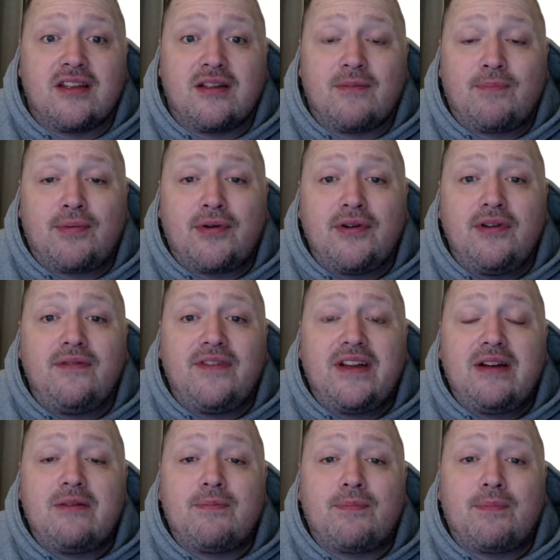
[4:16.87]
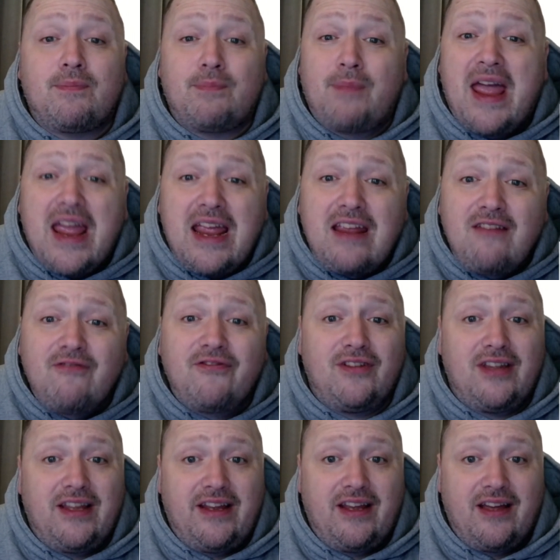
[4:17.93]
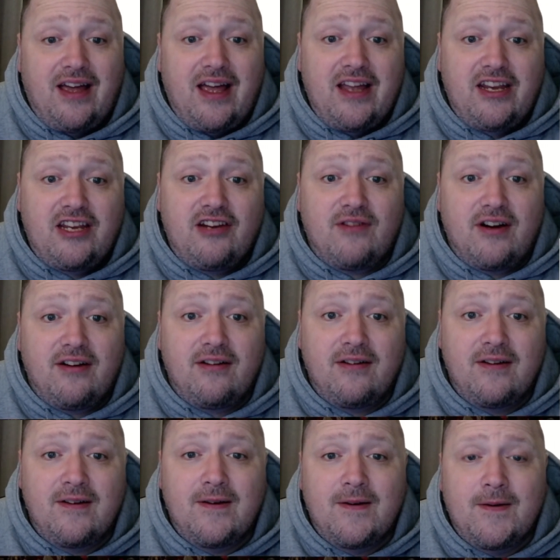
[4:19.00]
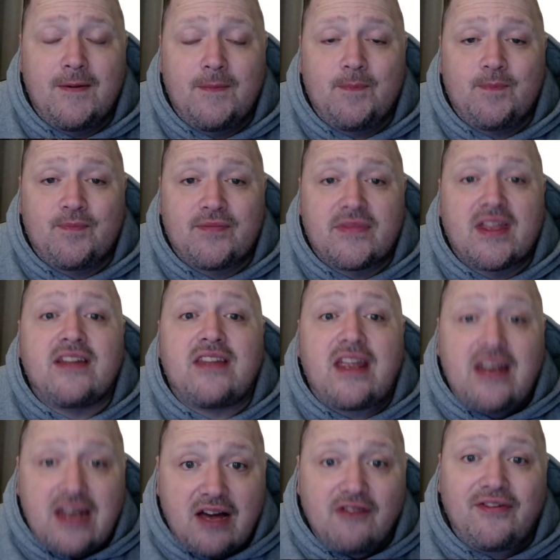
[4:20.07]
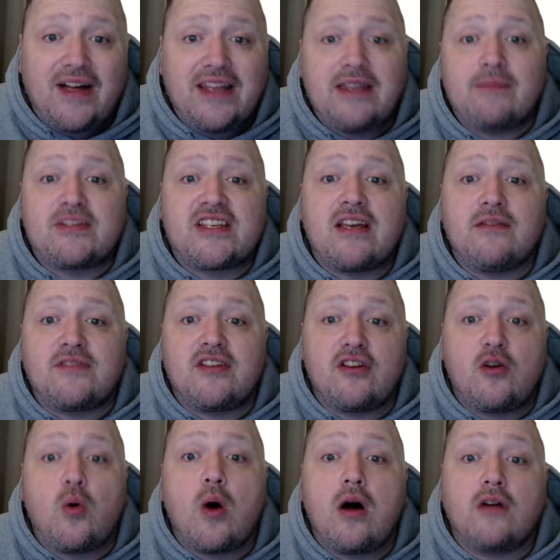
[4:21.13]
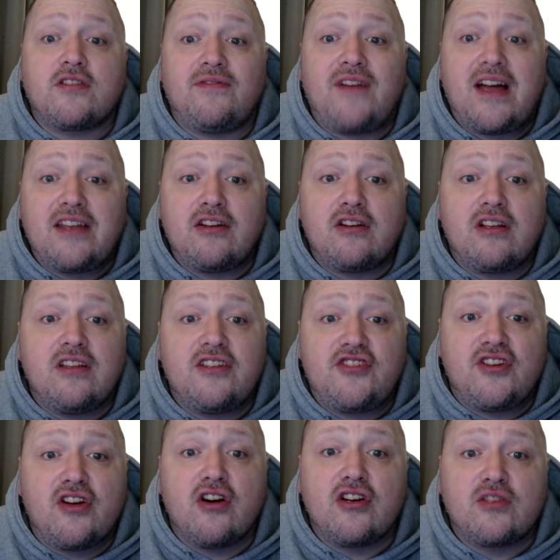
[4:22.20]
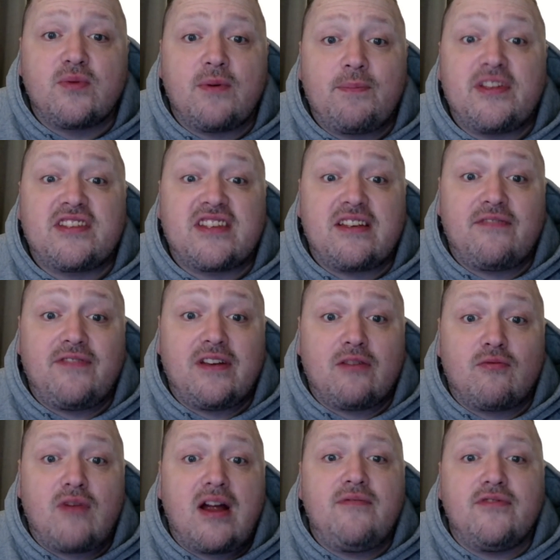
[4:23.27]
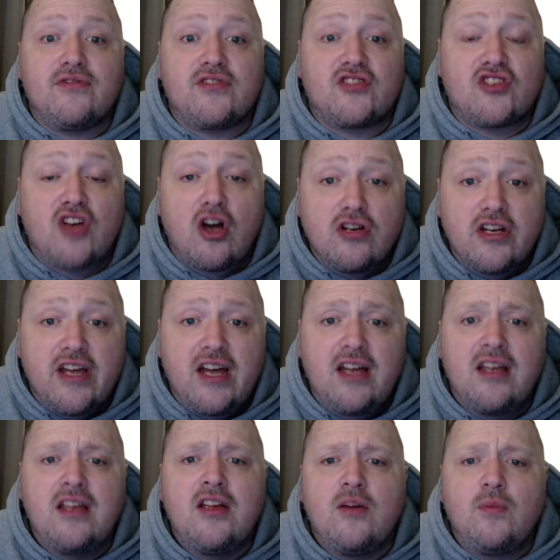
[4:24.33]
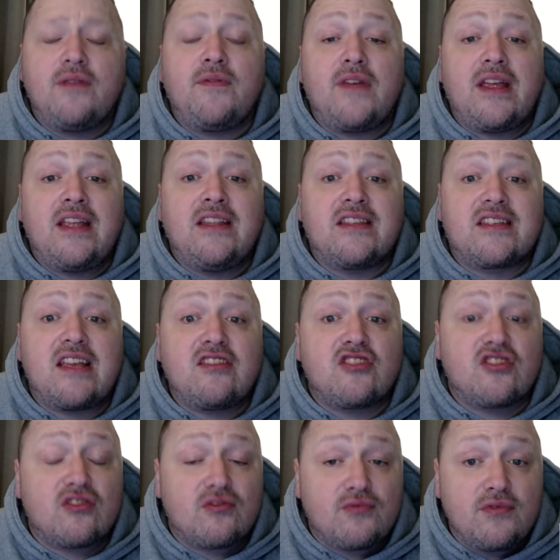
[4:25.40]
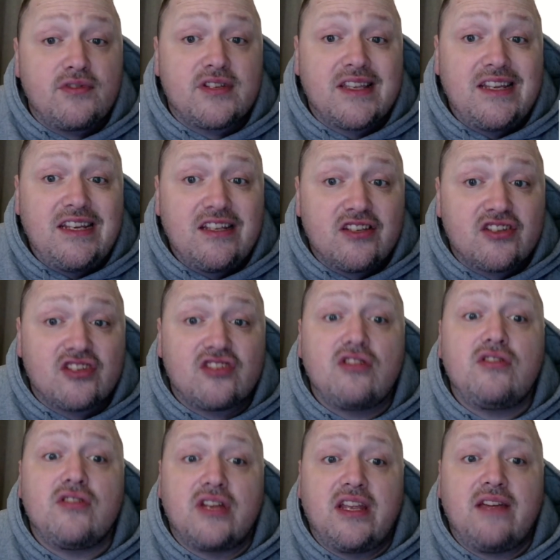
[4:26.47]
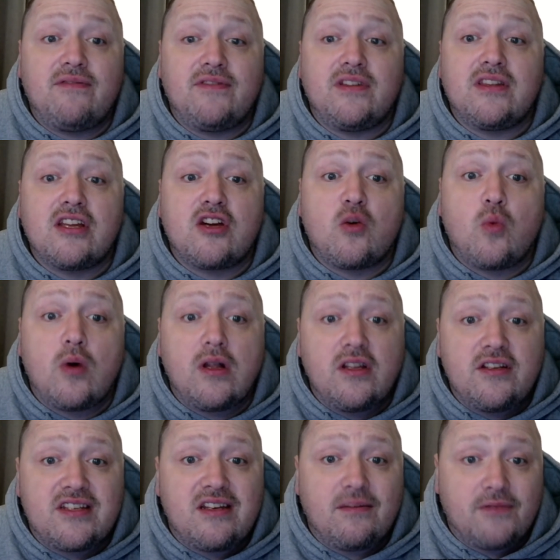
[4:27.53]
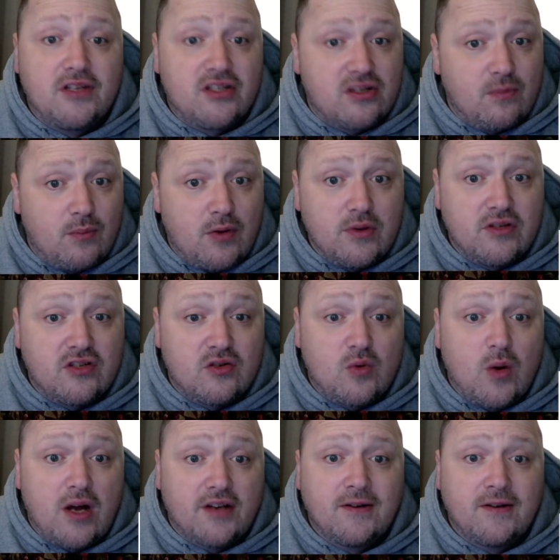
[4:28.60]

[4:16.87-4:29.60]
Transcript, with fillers: proving painfully accurate. They now find themselves on the quarter-final collision course with Pacific rivals Tonga, with intense scrutiny in store given the quality of the Samoan squad,